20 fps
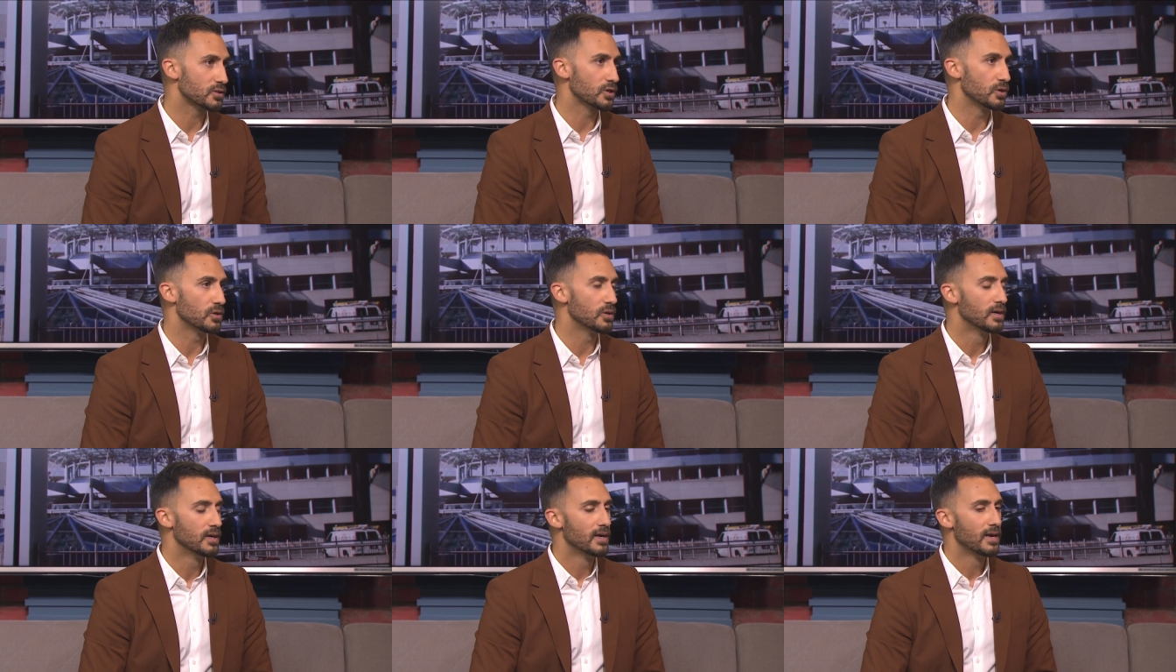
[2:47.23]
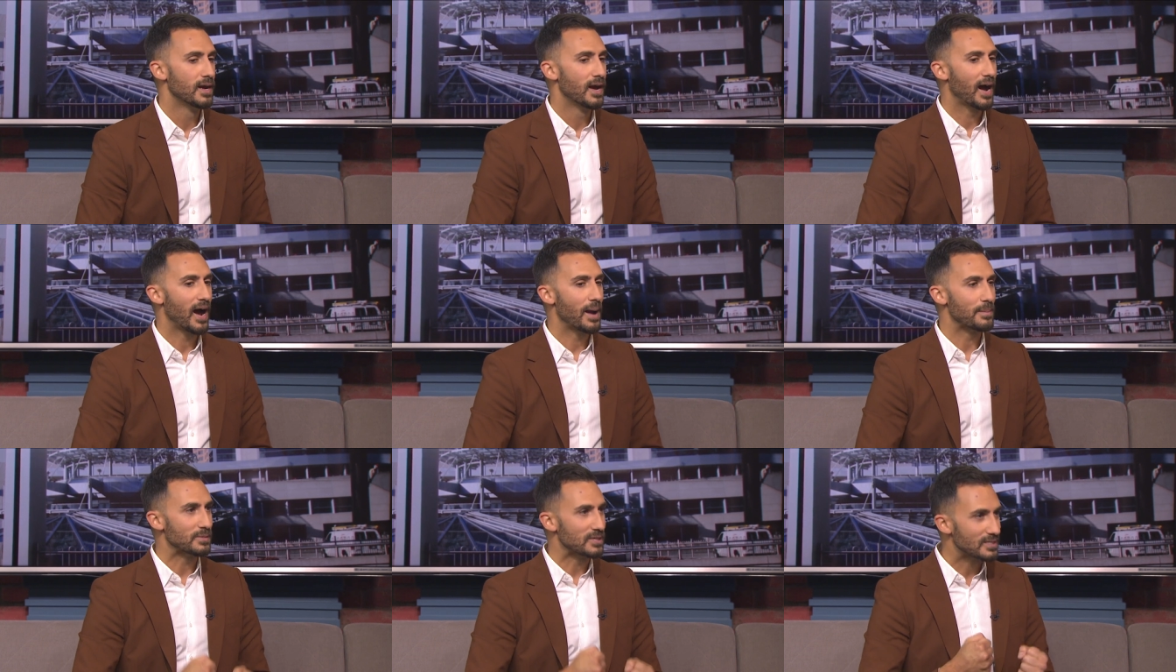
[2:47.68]
So
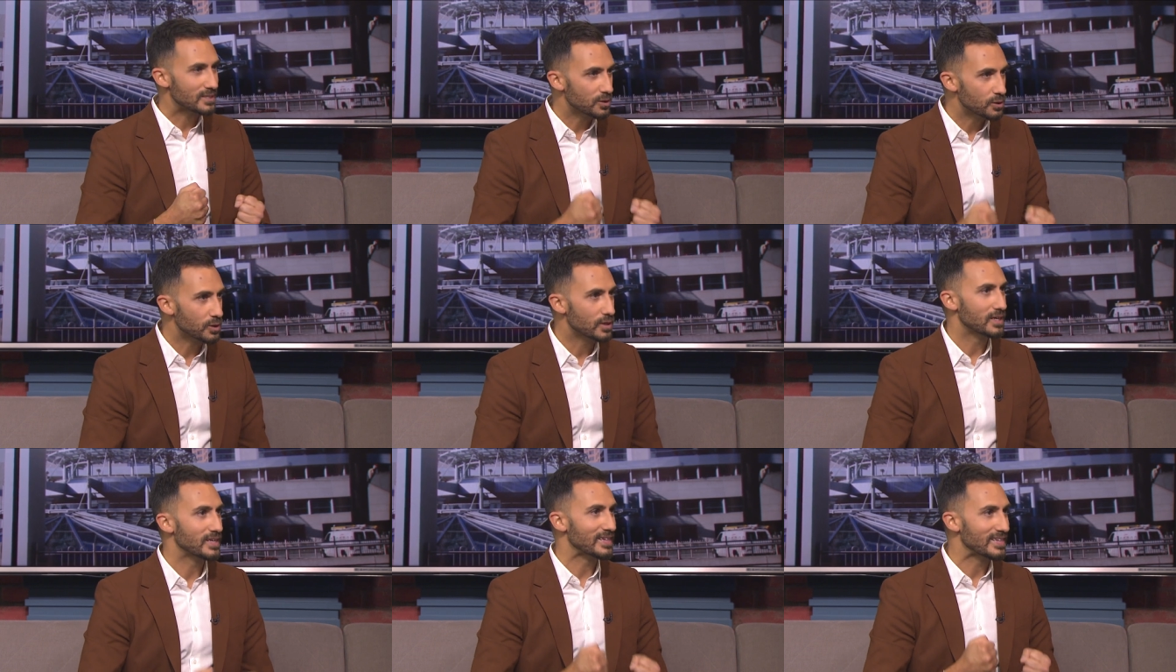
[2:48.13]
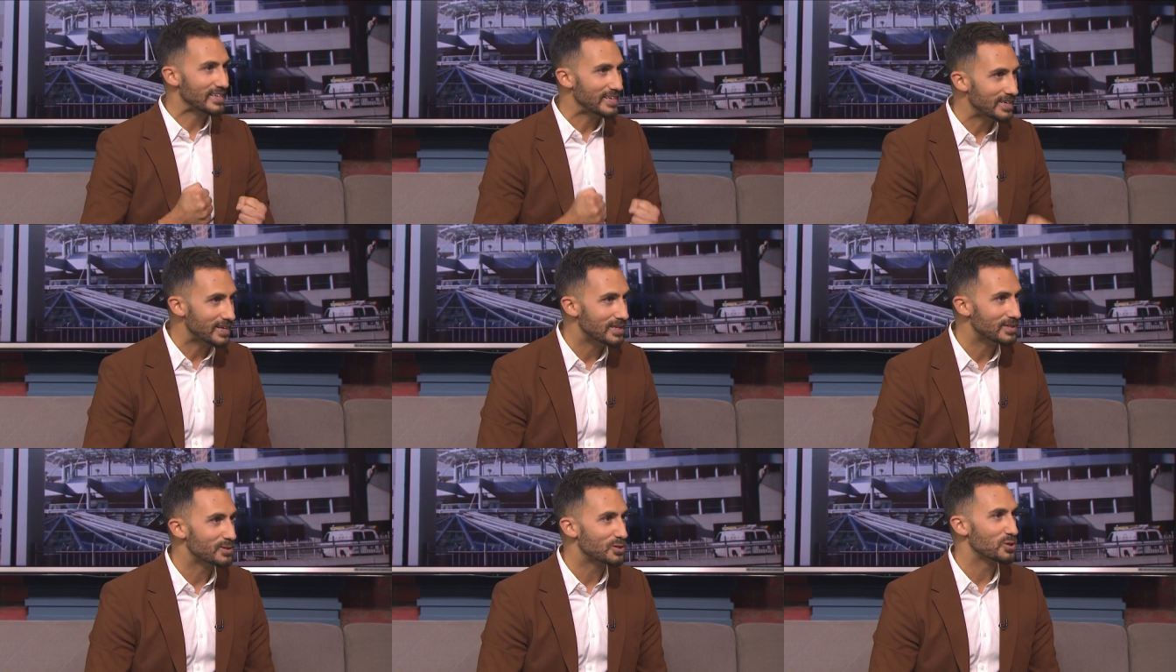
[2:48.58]
I'm still going to lean
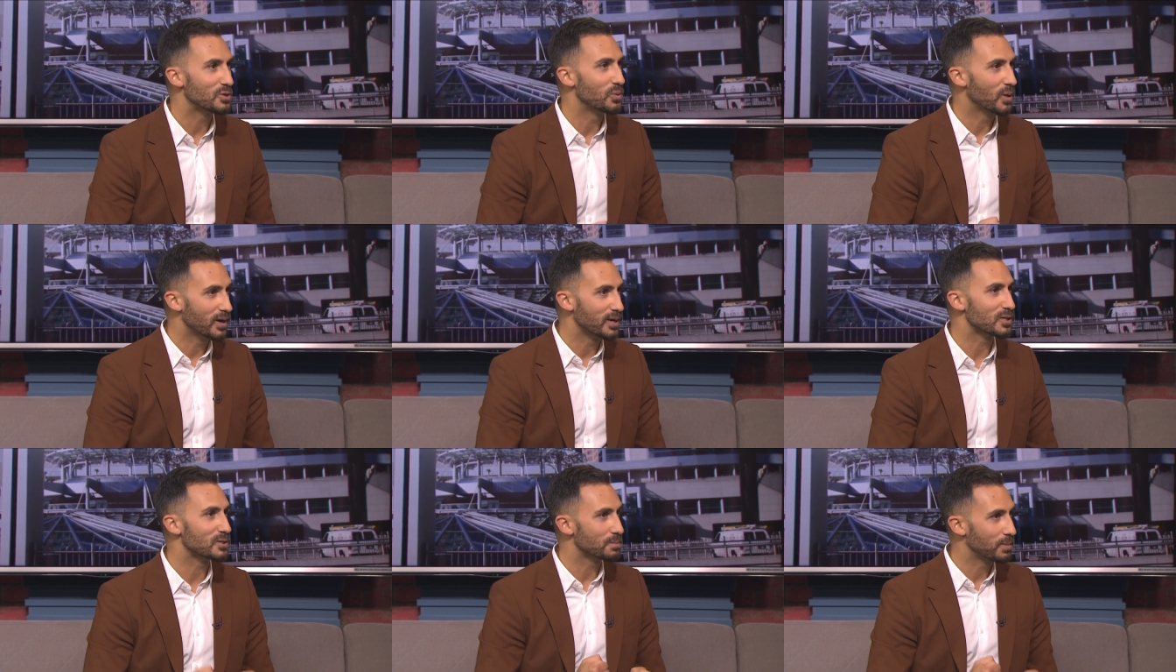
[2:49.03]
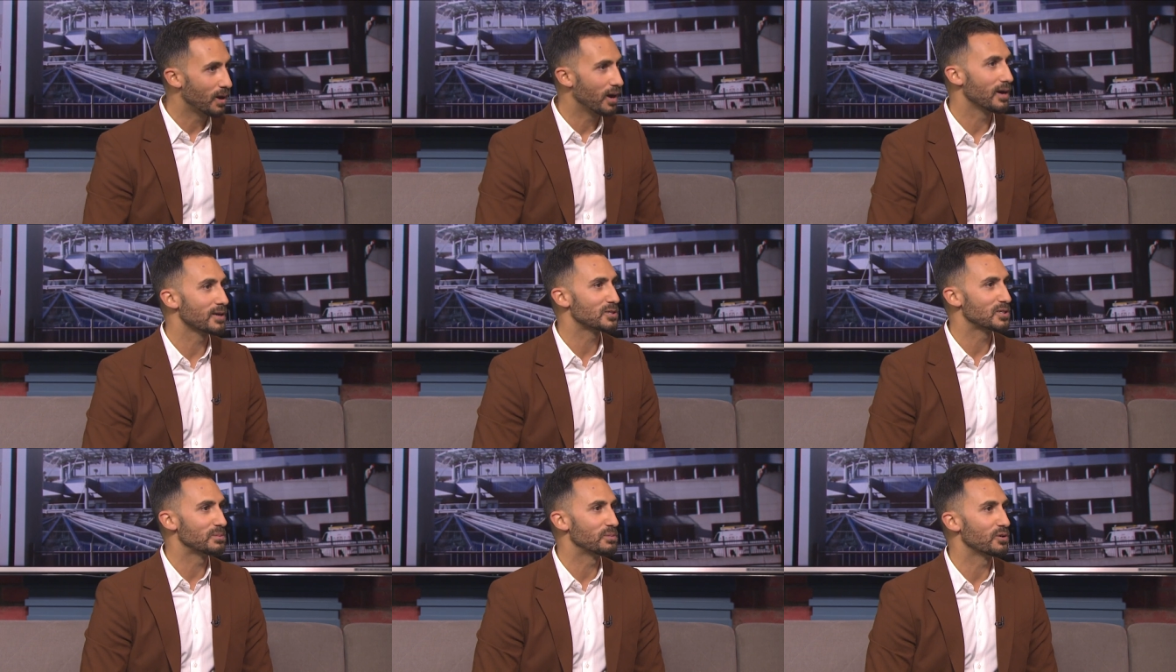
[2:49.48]
into what is
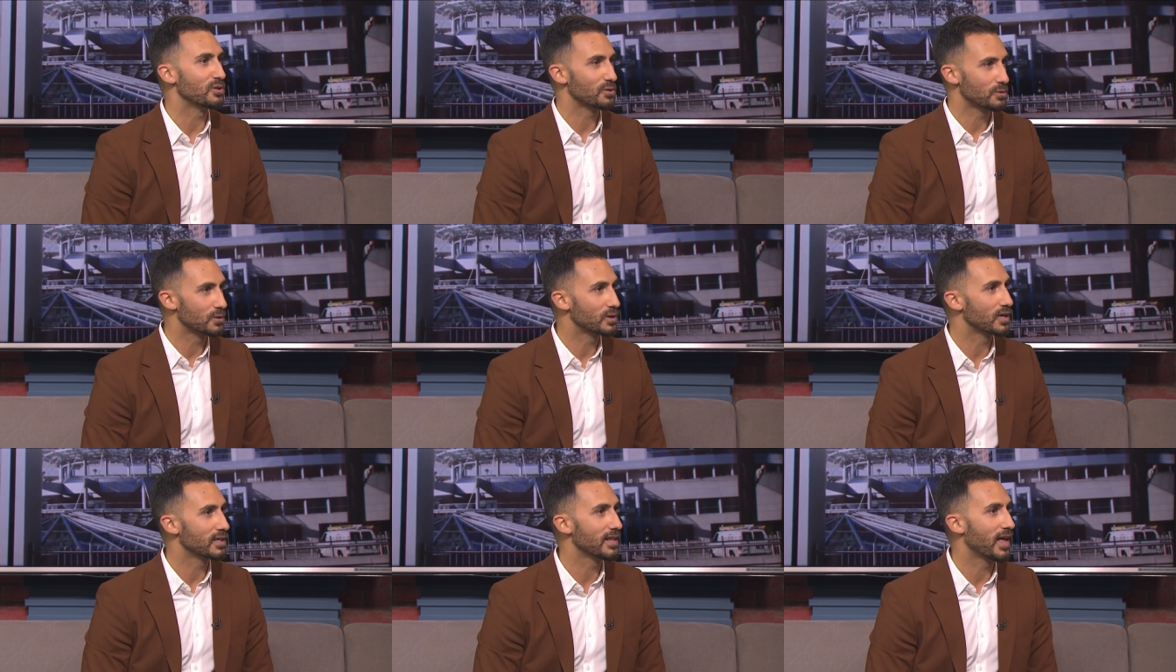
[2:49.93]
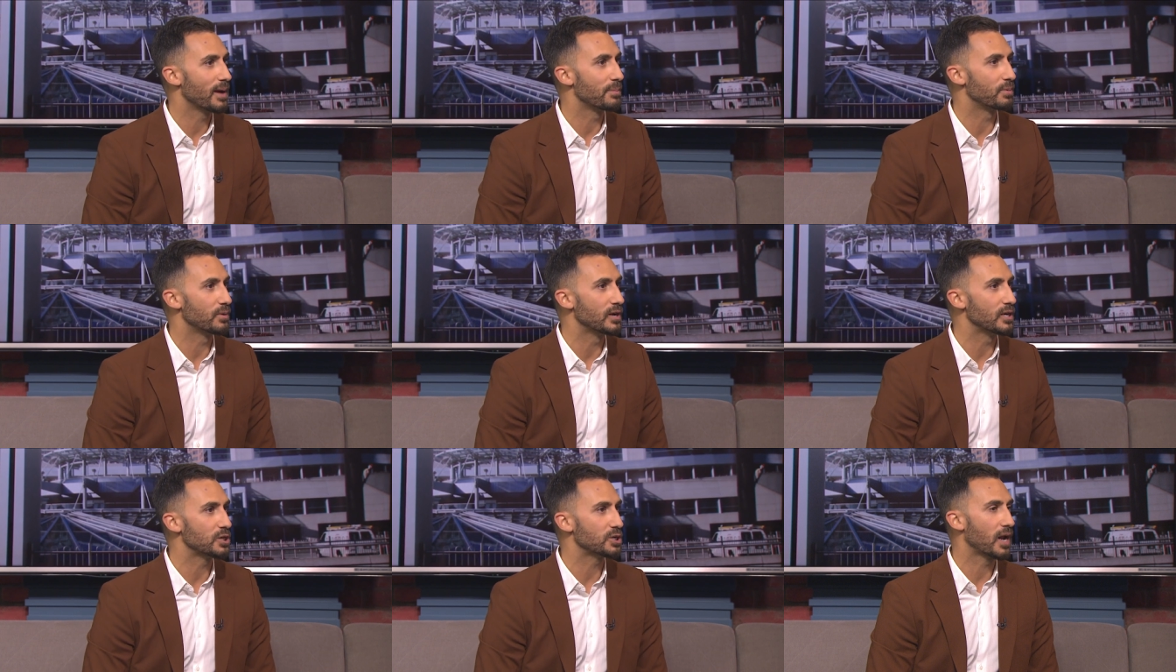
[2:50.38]
possible through
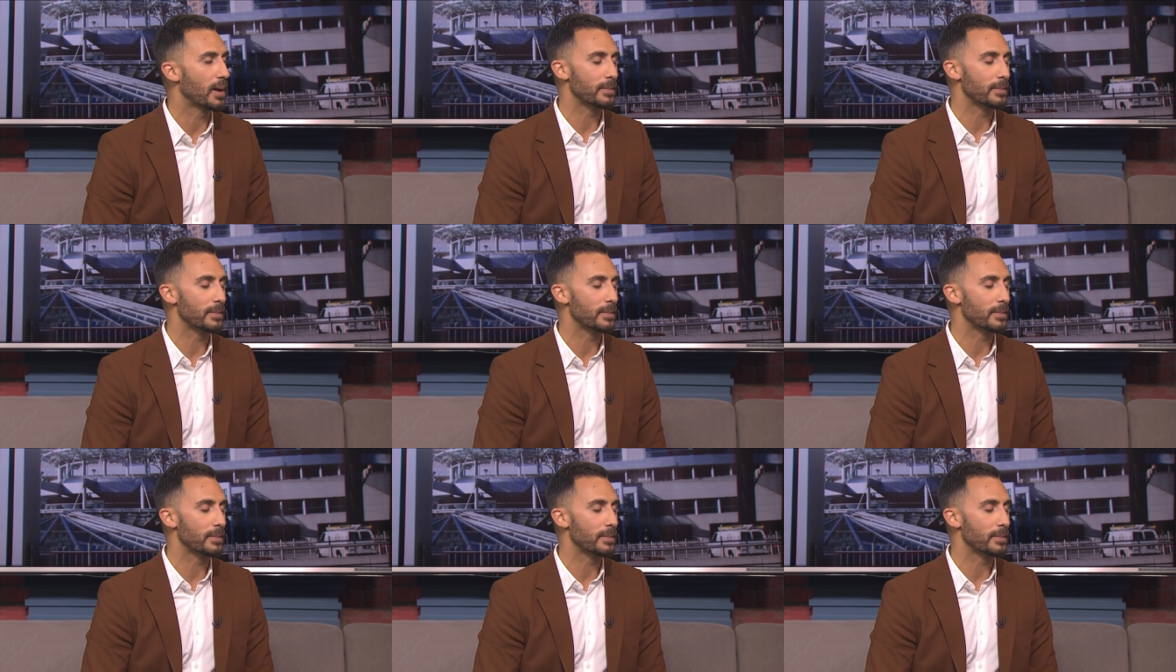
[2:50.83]
collaboration.